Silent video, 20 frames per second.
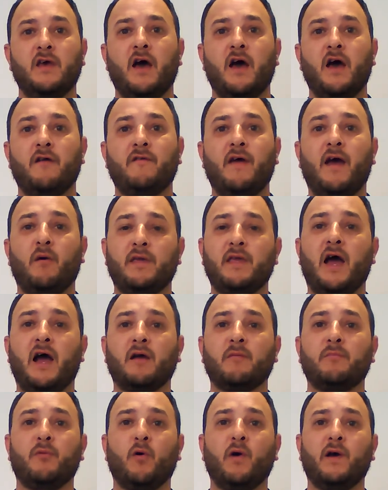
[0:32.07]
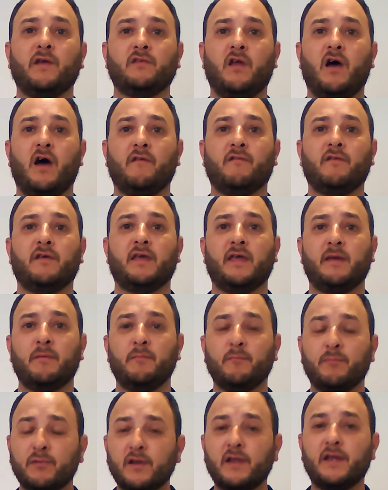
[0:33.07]
of how a young boy's life
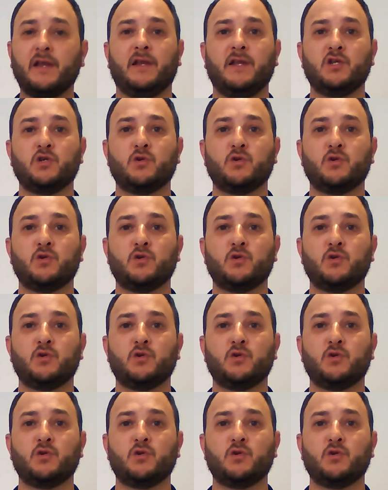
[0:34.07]
completely